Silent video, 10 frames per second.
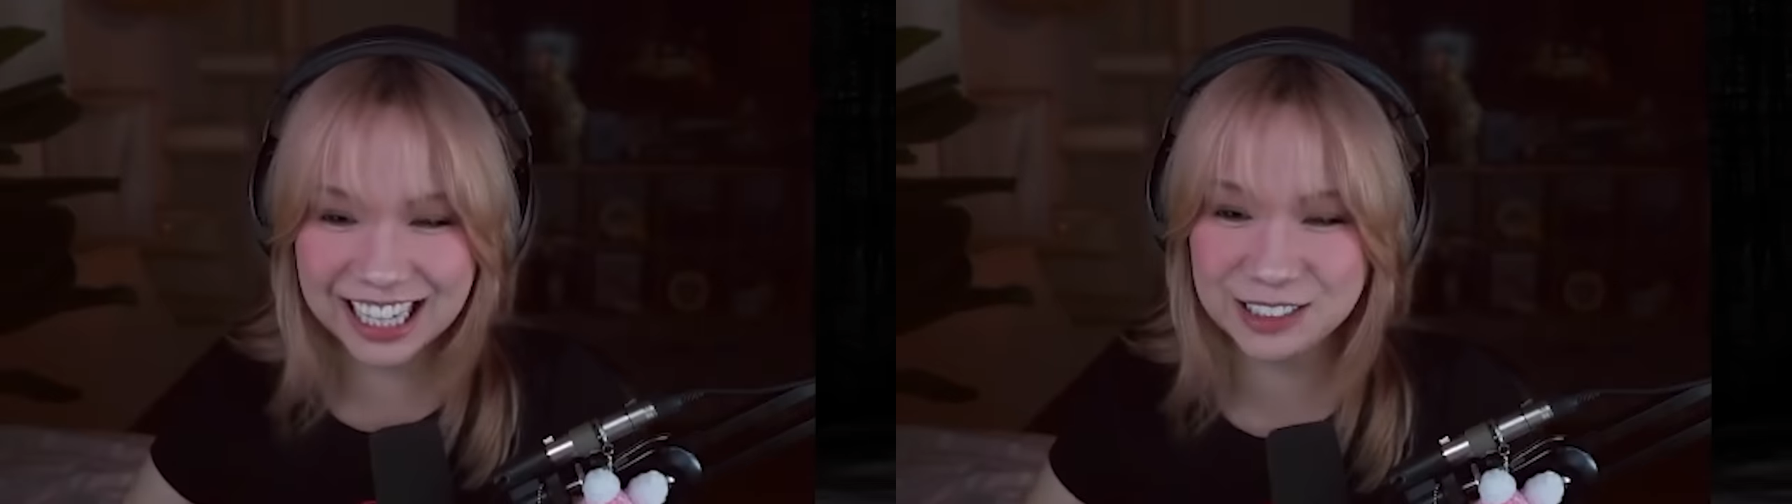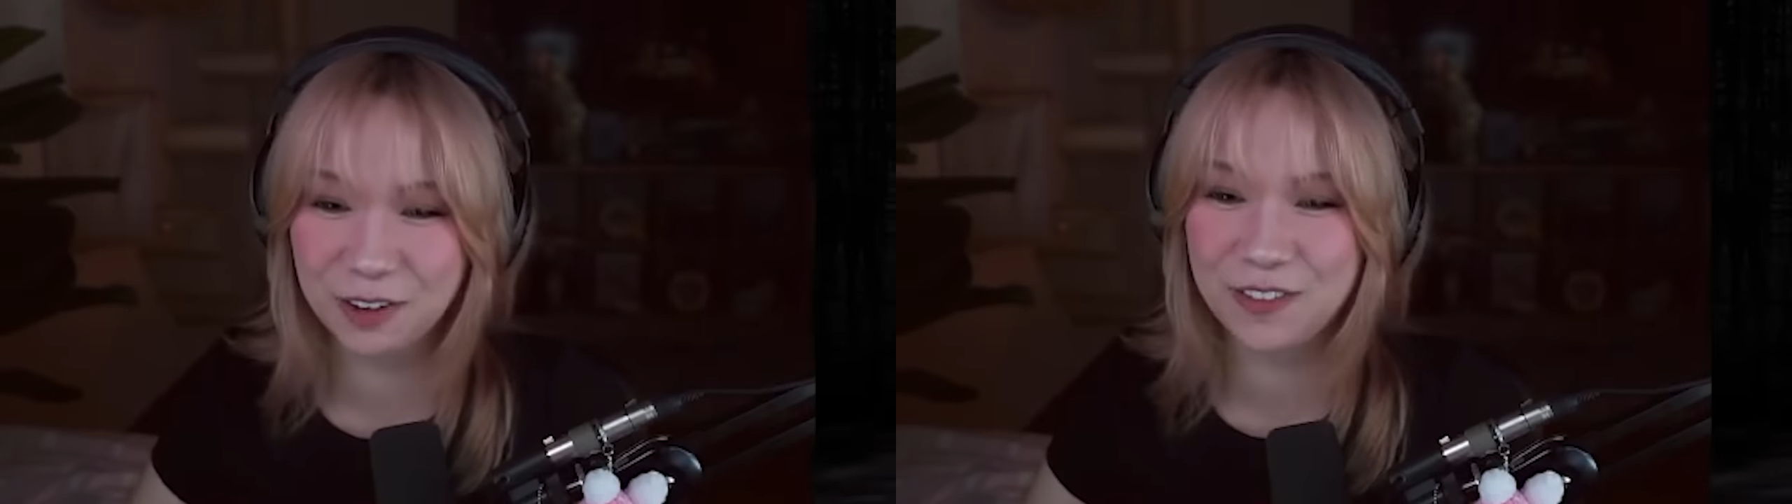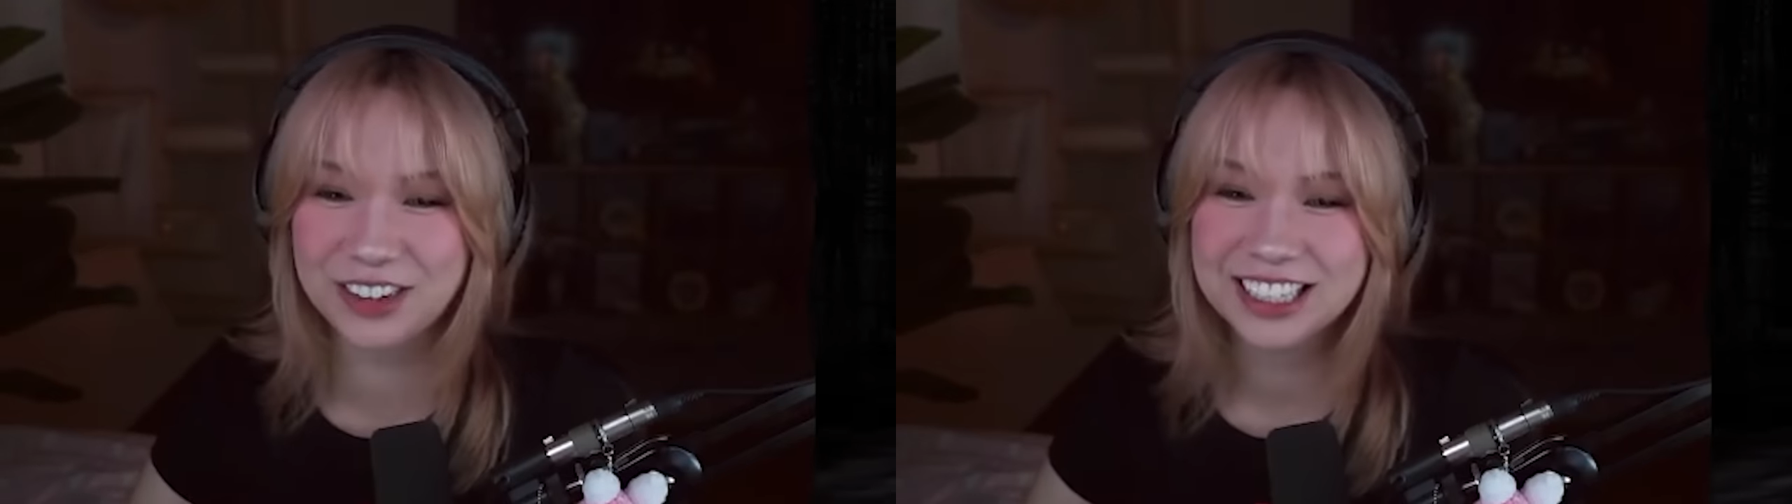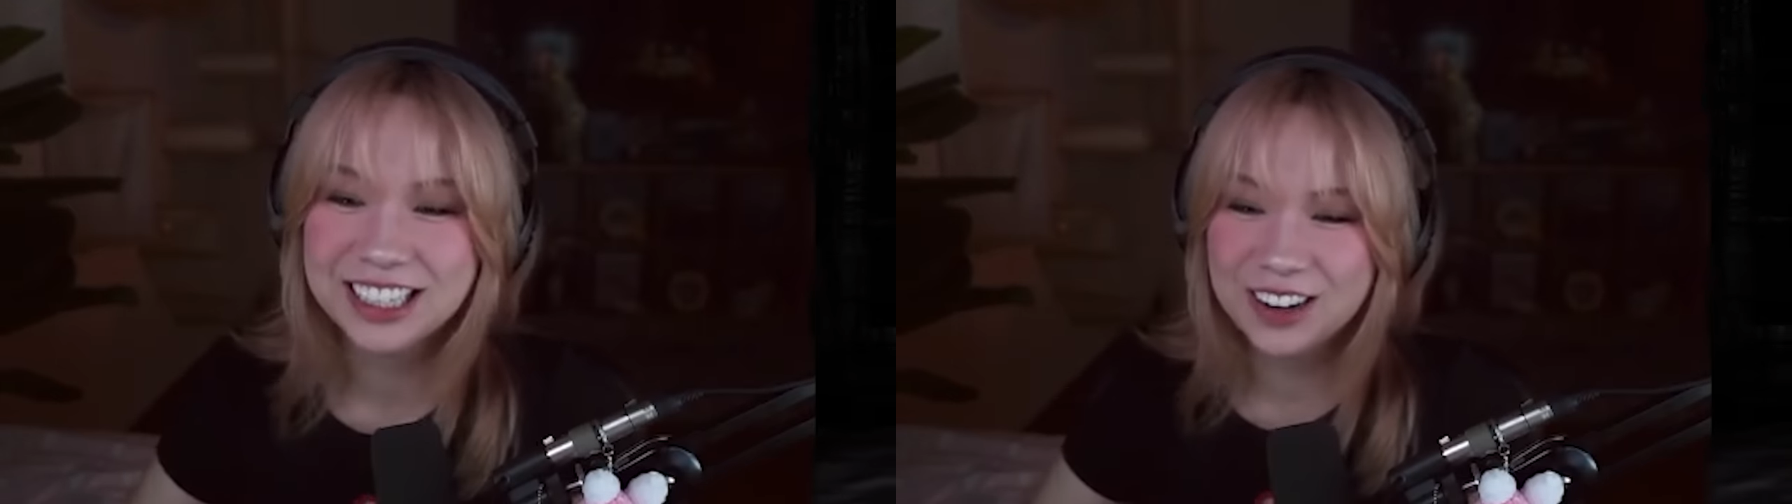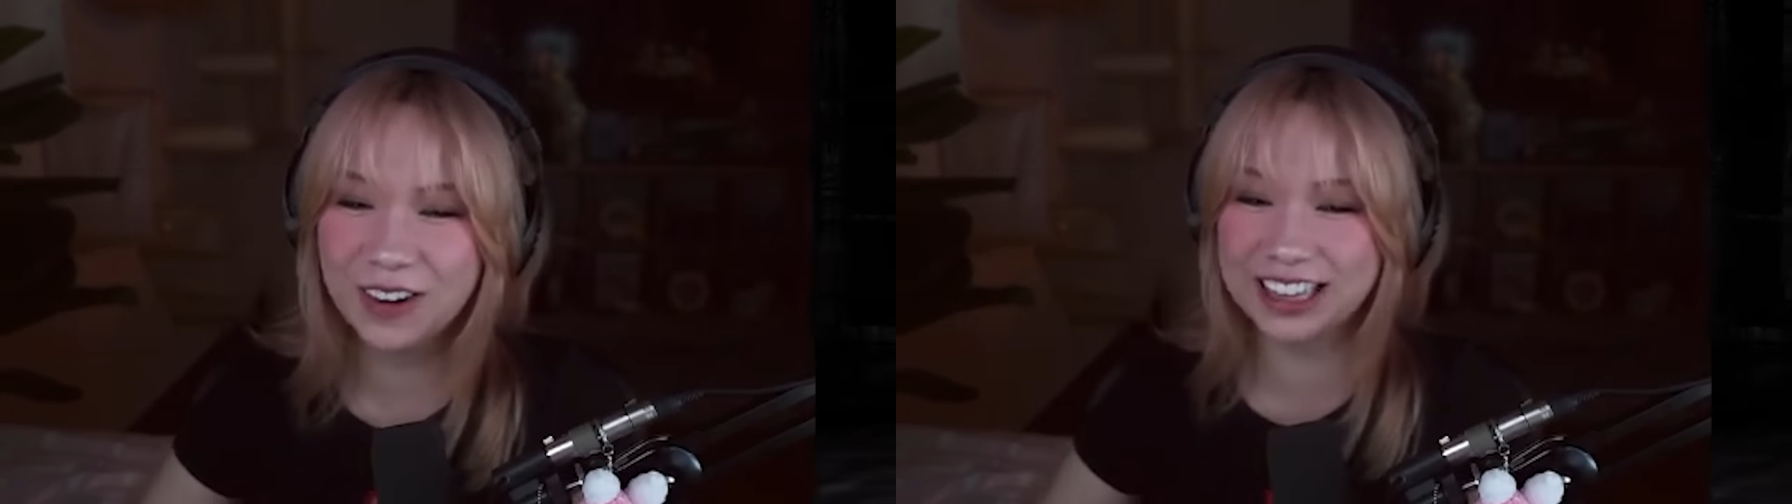Perfect.
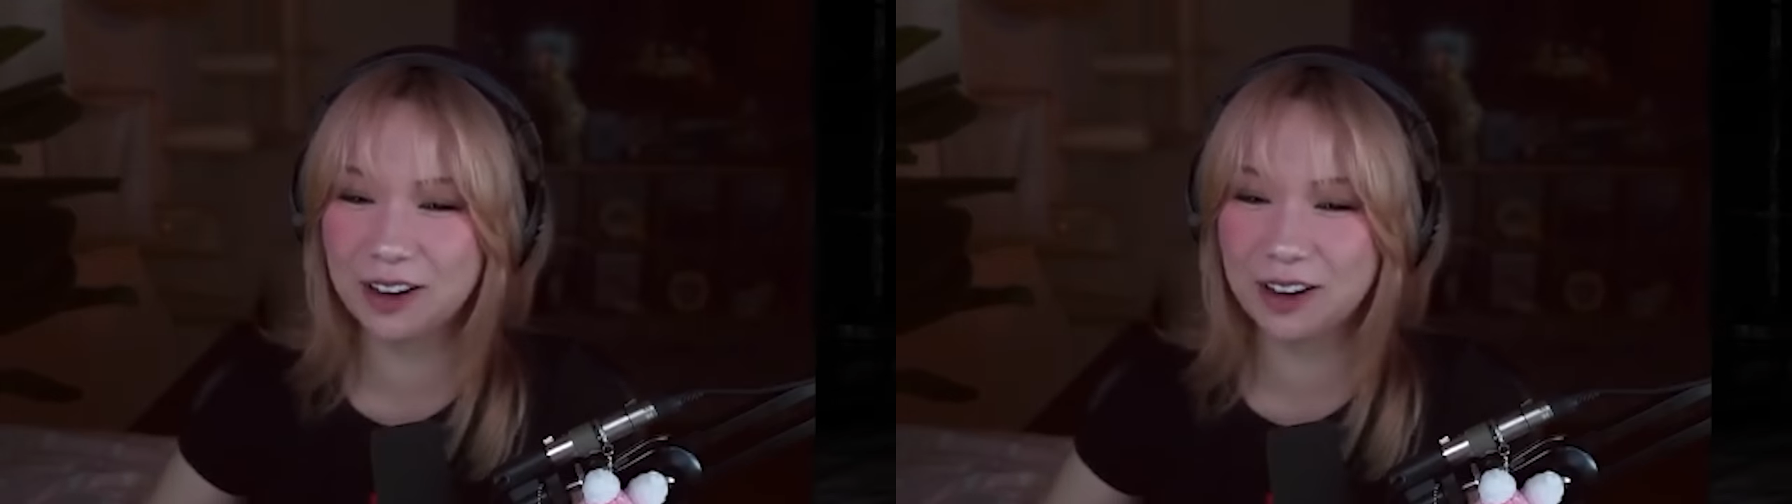Wait, that was